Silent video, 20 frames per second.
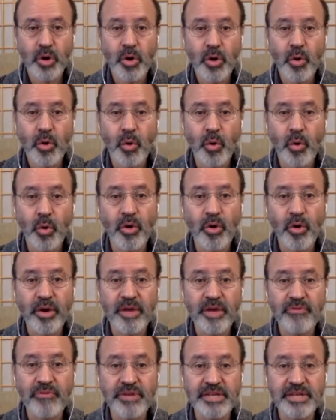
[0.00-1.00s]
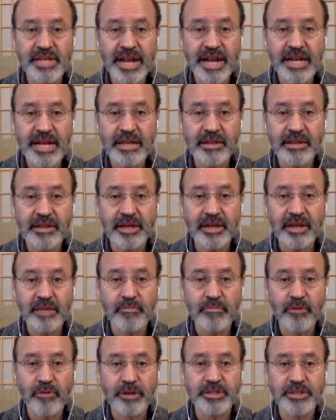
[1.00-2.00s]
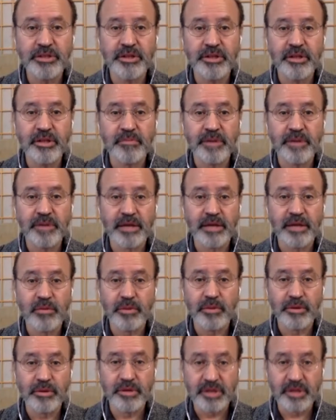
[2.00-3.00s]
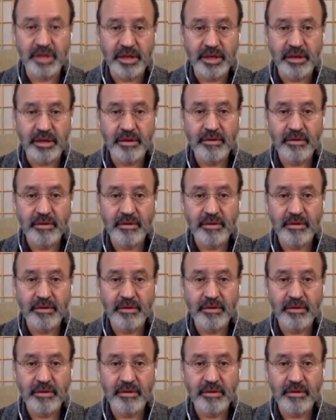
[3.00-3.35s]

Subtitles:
Or if it did anything, it brought you to this place where you see